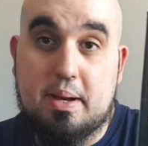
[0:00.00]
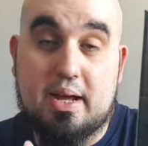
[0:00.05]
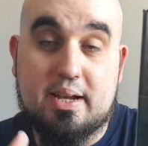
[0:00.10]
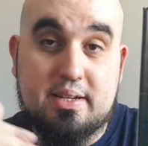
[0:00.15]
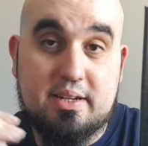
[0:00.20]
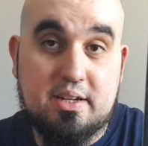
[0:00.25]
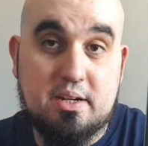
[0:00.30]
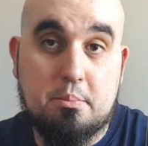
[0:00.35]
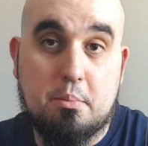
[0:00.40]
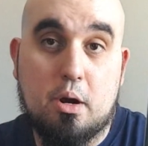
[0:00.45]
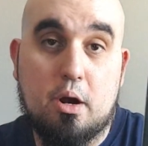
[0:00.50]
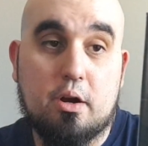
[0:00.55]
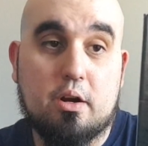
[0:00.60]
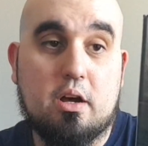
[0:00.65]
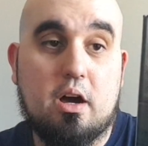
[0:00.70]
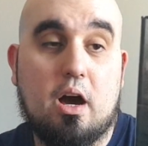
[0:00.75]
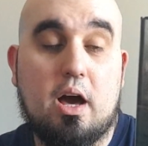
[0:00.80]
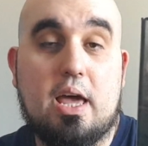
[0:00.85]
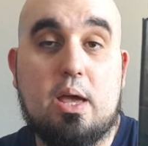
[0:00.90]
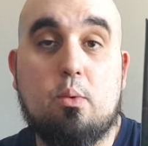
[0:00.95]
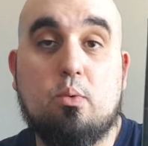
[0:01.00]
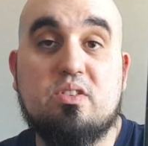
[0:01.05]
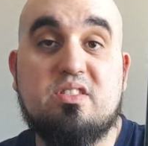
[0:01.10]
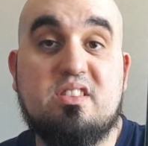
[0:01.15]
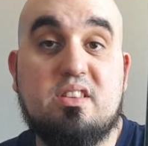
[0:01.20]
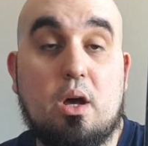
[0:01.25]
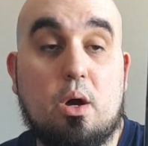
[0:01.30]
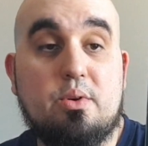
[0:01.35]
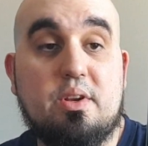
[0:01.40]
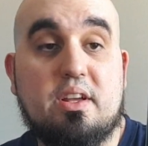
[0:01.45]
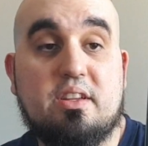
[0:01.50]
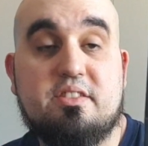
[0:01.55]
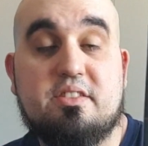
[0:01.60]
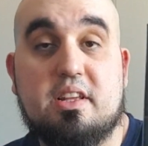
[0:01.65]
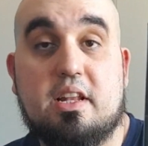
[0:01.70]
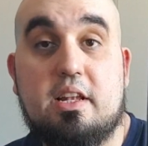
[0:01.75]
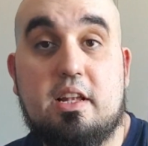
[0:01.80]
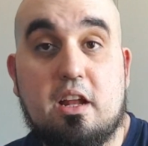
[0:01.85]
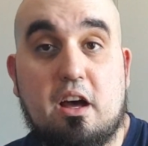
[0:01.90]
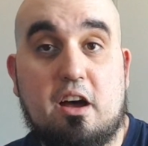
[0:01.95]
and in America. It was known
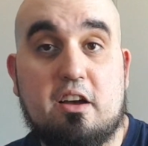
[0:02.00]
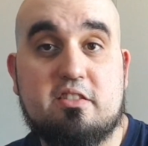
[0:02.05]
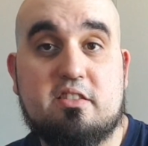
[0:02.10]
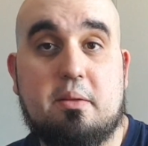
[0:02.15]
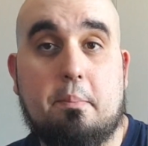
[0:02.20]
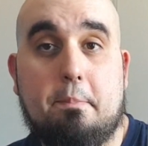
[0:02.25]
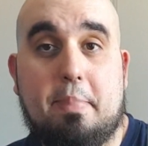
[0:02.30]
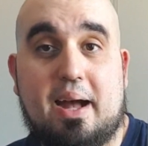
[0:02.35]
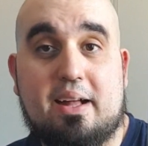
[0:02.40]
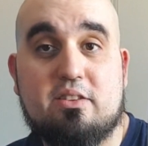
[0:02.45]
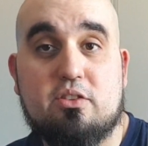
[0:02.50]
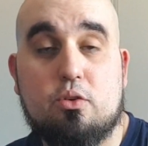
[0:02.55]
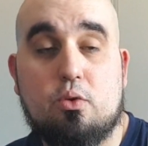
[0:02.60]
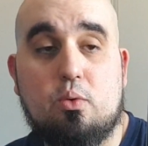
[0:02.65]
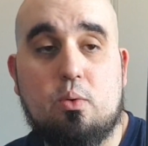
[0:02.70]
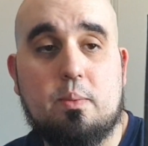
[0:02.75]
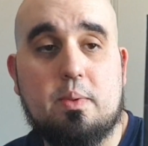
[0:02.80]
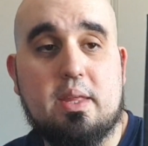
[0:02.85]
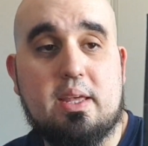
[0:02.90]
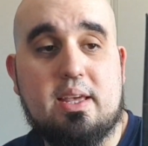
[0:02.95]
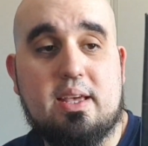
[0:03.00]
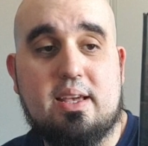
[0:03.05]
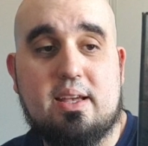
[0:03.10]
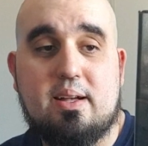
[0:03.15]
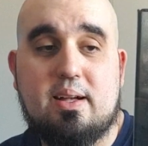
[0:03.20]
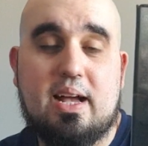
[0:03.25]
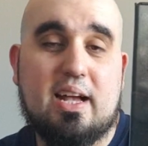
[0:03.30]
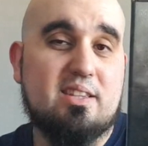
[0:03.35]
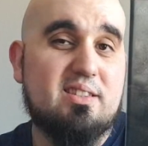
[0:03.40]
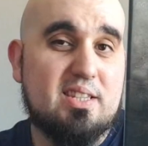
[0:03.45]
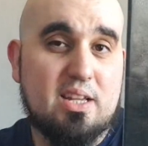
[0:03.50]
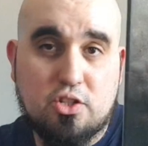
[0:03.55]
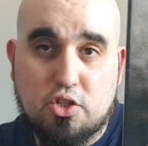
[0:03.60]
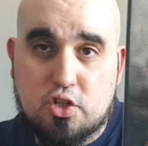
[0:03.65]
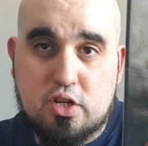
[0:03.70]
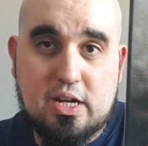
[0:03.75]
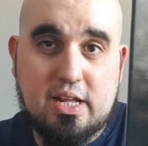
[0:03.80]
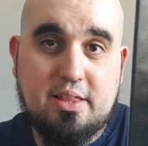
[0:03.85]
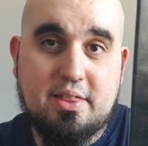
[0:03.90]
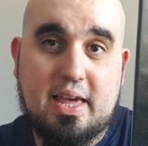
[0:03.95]
as Last Battle.
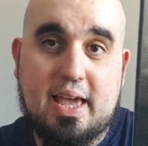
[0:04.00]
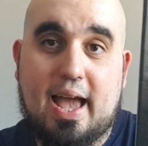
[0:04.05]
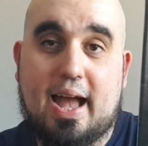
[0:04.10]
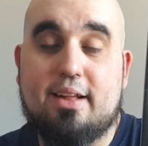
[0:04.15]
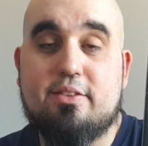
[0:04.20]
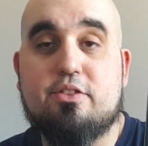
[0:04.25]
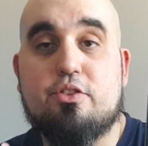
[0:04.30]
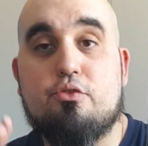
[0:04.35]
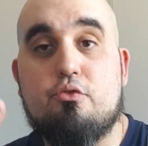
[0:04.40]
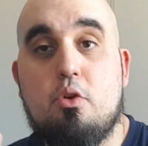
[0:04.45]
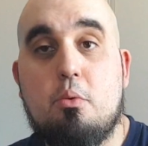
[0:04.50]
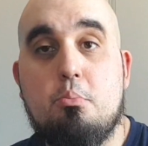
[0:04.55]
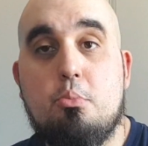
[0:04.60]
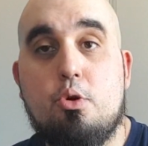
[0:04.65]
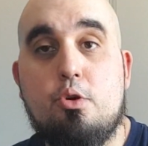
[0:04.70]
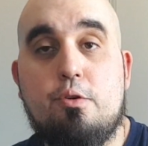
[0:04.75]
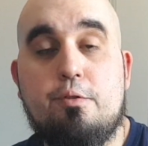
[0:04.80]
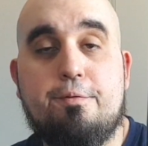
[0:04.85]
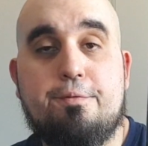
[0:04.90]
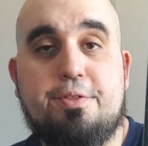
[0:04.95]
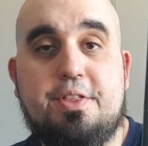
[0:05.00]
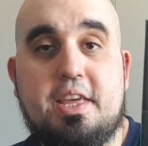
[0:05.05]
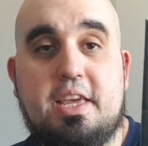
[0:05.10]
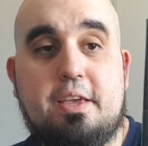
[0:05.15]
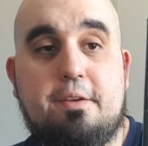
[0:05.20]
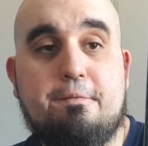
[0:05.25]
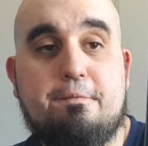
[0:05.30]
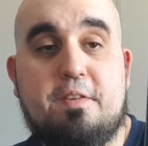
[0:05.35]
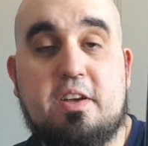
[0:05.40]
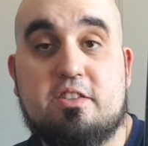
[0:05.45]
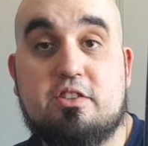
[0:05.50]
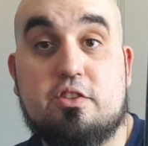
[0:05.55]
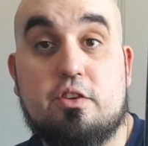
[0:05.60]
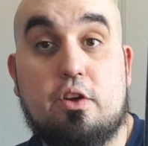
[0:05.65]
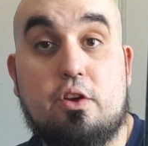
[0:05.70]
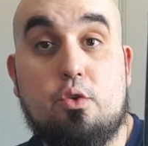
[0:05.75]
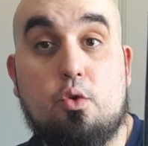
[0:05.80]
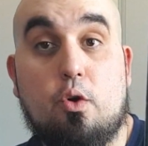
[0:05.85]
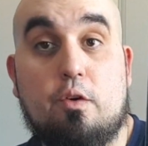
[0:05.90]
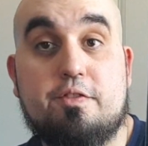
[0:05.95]
Essentially, they had to remove the Fist of
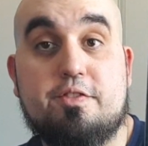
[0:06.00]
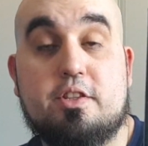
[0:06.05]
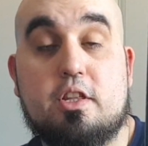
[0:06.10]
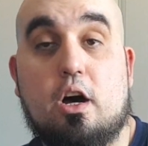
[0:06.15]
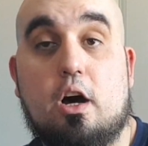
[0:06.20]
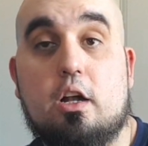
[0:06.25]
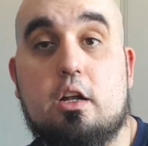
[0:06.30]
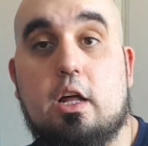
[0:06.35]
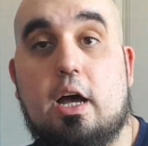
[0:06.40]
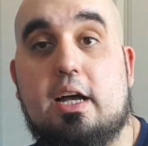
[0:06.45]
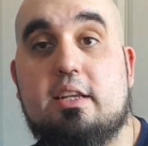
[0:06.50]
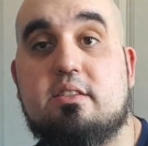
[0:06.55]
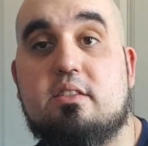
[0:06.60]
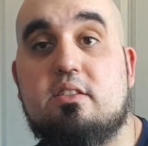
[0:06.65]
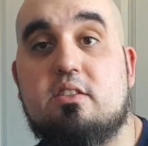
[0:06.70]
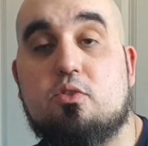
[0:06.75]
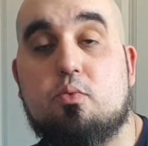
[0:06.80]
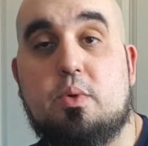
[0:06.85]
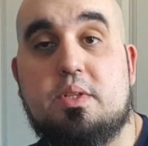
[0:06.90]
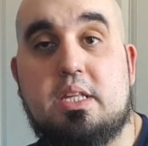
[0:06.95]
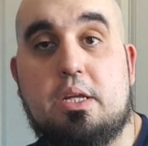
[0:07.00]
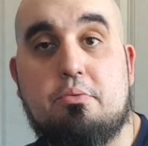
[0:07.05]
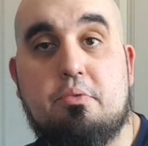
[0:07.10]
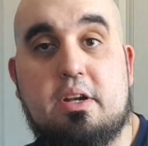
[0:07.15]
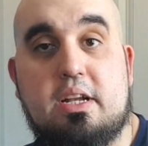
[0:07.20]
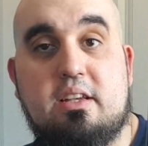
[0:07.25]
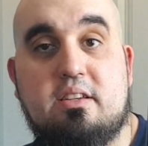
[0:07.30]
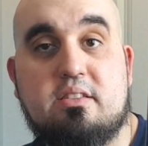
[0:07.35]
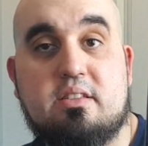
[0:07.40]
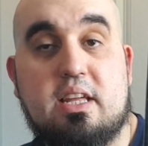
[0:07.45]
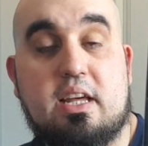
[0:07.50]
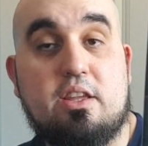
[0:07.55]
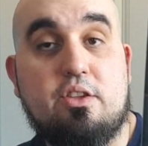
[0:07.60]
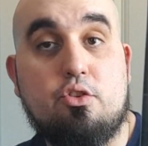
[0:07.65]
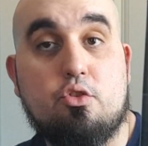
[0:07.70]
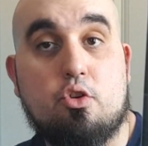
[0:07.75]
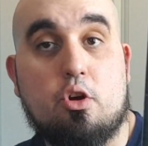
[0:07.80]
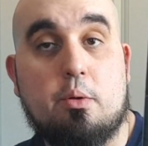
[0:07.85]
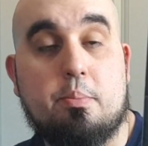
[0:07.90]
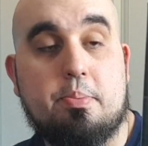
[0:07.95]
the North Star license when they released it in
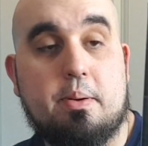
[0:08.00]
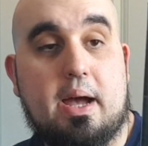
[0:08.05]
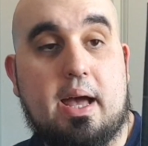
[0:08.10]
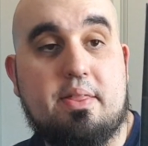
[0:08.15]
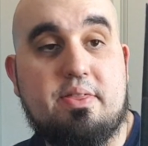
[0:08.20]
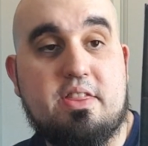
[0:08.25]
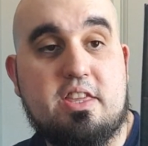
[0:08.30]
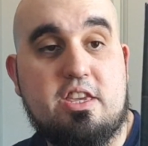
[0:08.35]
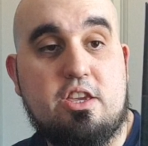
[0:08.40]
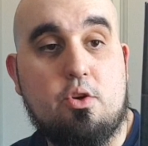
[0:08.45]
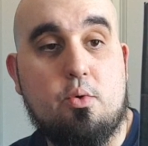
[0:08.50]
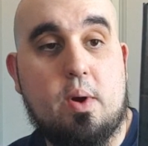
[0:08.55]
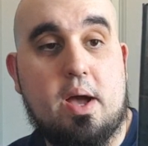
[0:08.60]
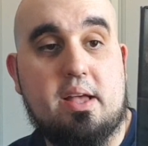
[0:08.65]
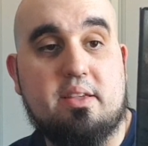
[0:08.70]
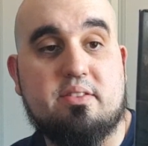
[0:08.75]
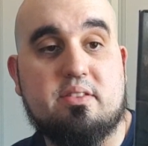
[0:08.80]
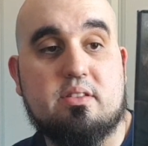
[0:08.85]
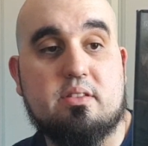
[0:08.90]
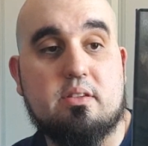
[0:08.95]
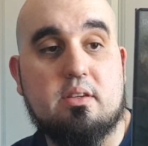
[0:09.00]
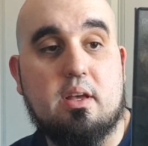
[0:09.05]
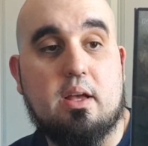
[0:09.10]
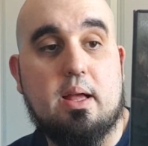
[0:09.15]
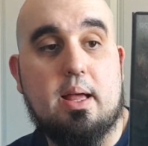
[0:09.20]
Europe and the US.